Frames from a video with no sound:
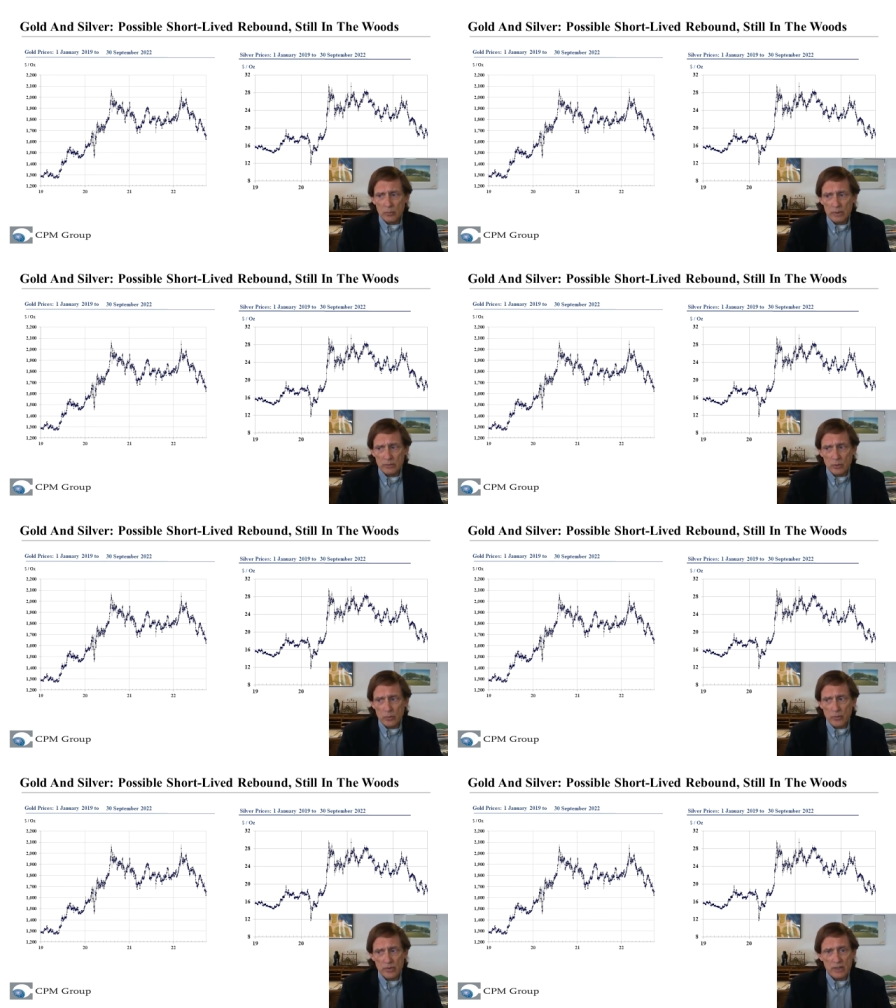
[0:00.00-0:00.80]
We do
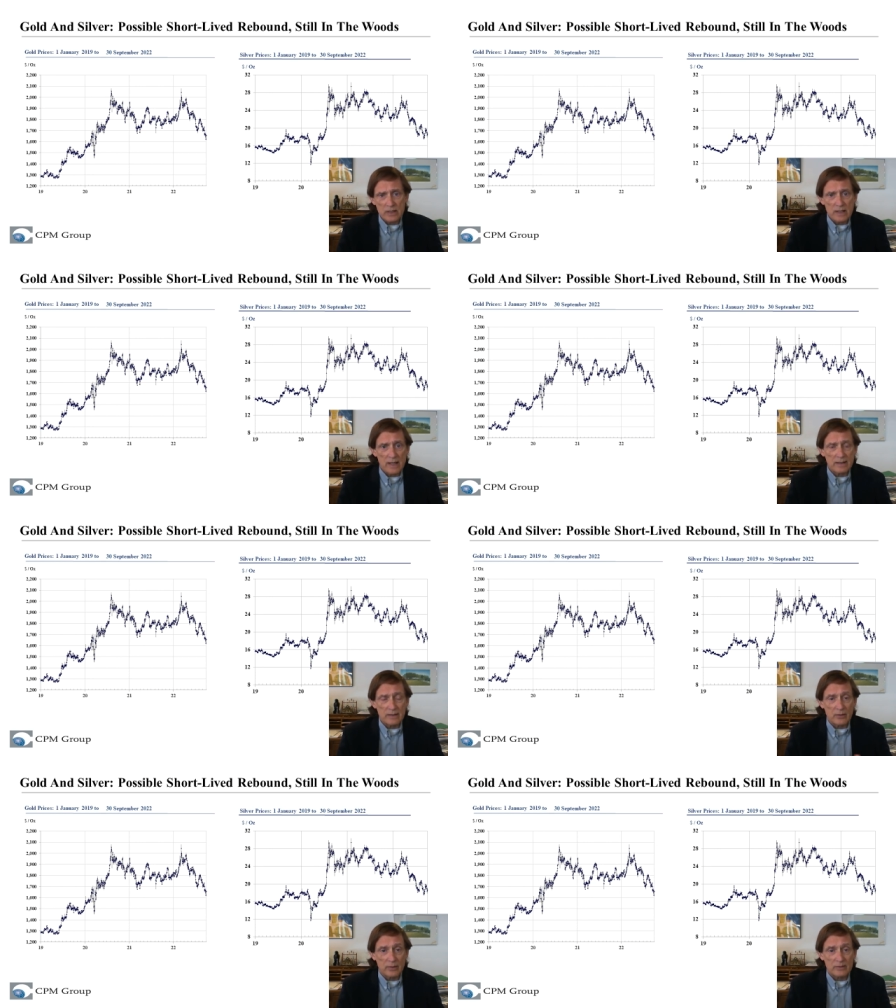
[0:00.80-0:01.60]
think
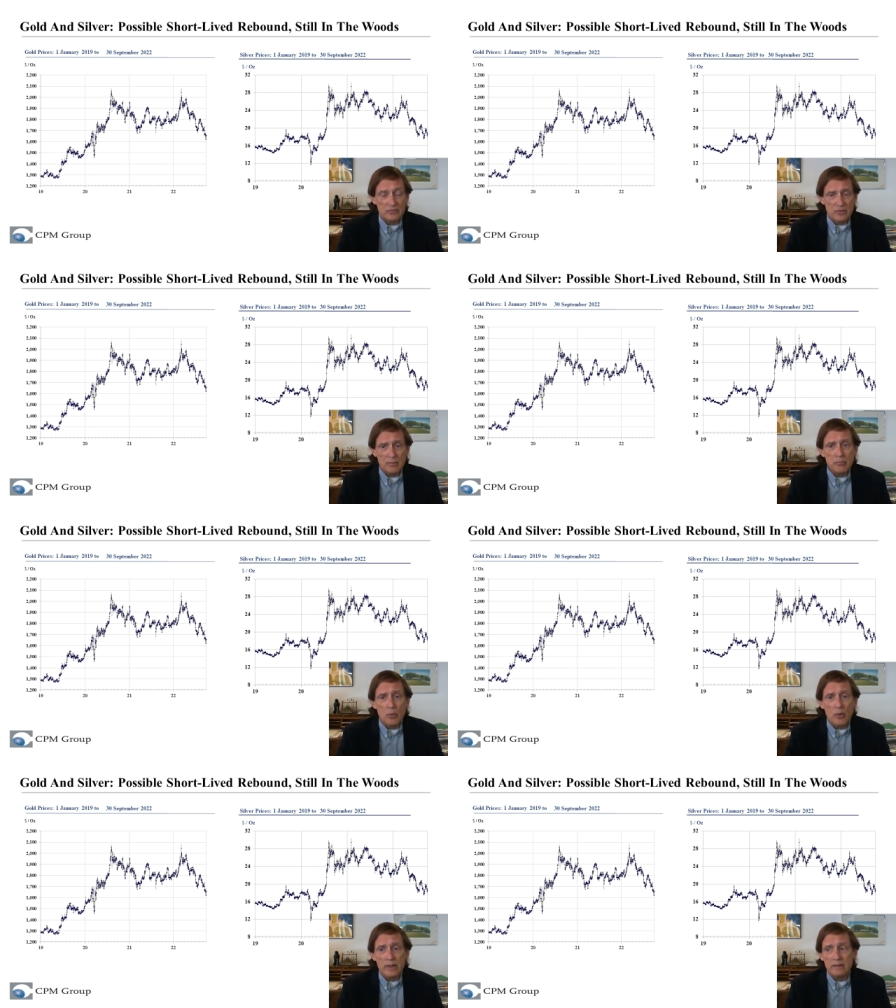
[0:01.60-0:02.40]
that, you know, at some
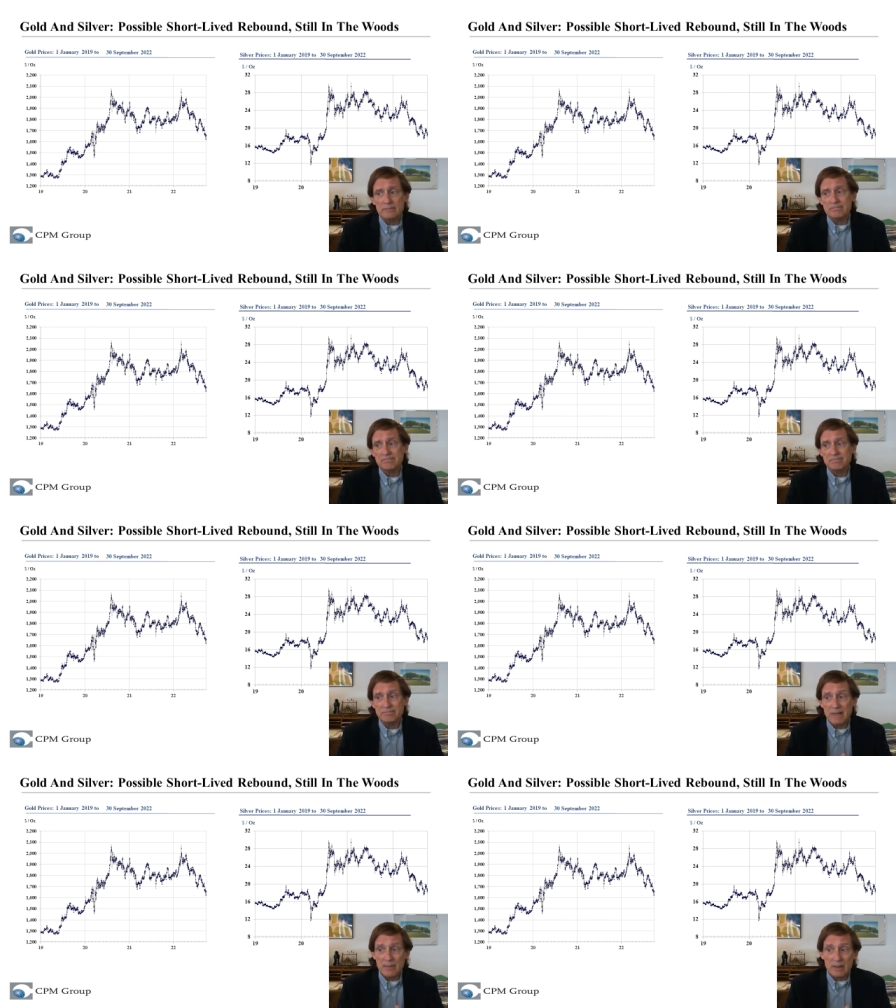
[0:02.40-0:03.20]
point,
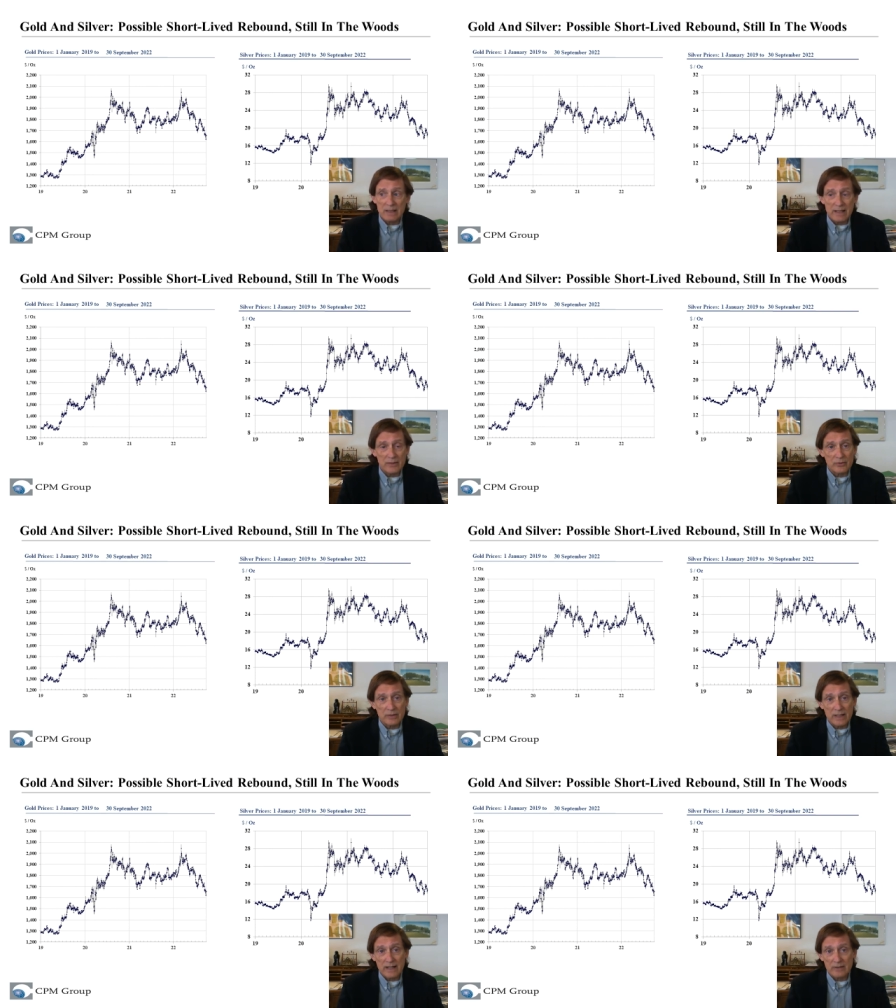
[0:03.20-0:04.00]
maybe later
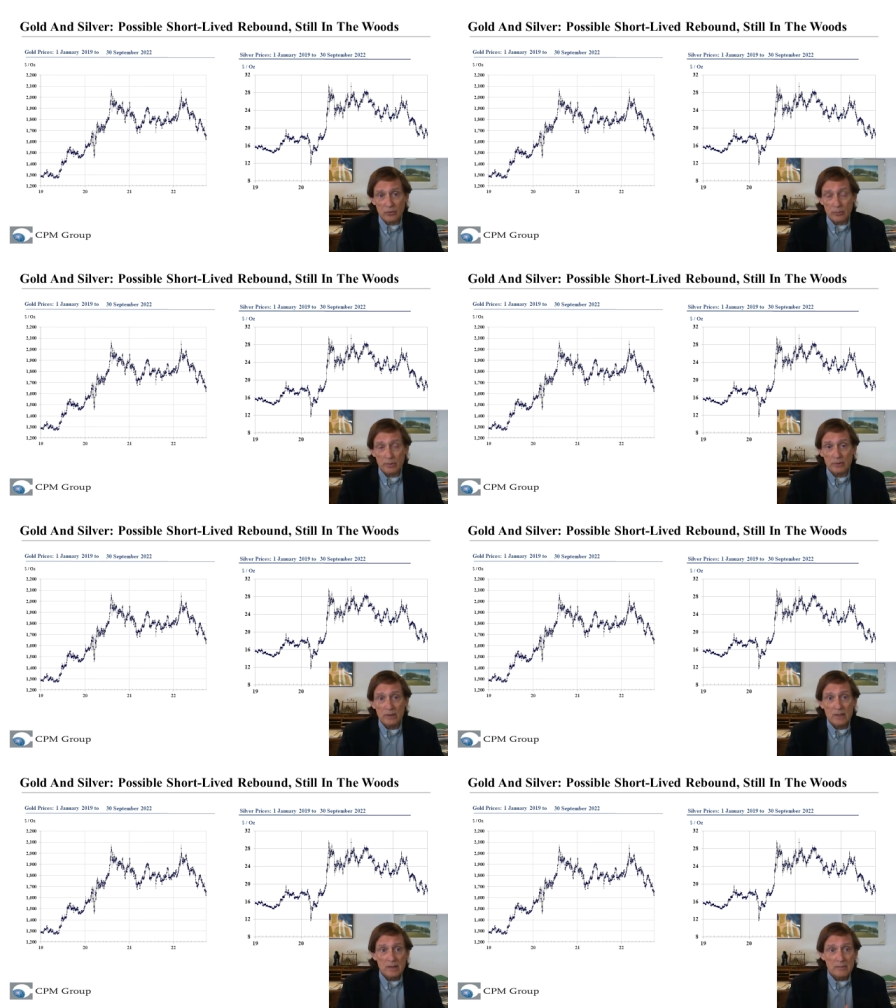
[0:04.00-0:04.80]
in October,
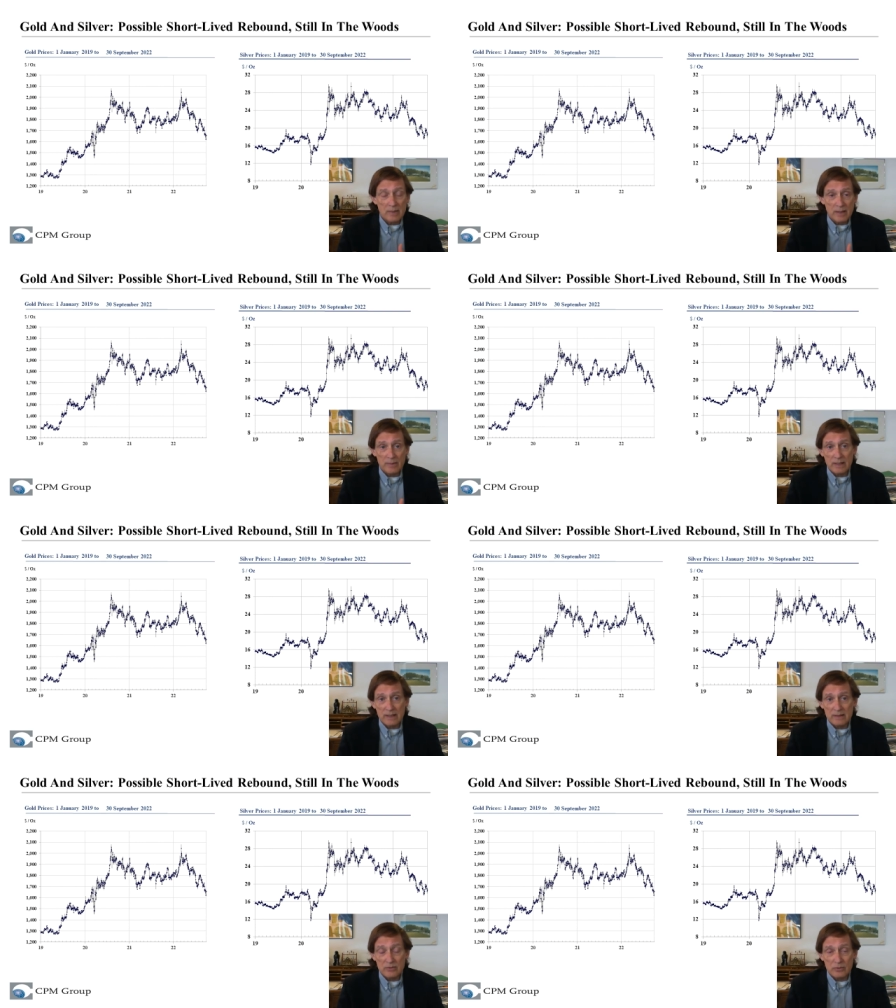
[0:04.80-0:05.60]
maybe
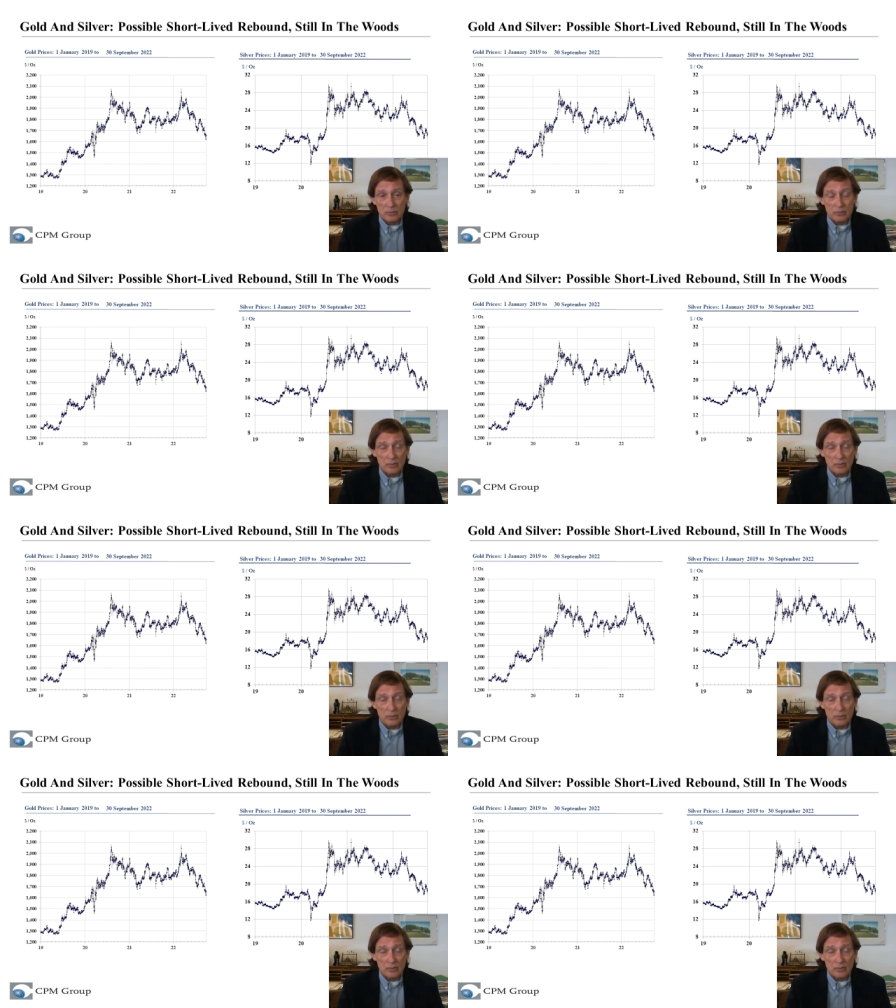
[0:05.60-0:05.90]
into